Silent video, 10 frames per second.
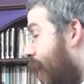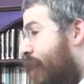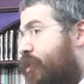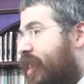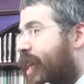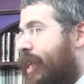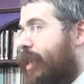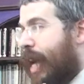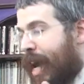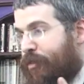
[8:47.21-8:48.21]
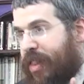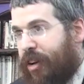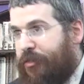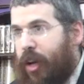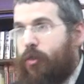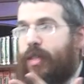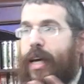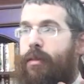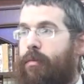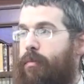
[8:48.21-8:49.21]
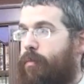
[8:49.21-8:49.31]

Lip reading: Everything follows that.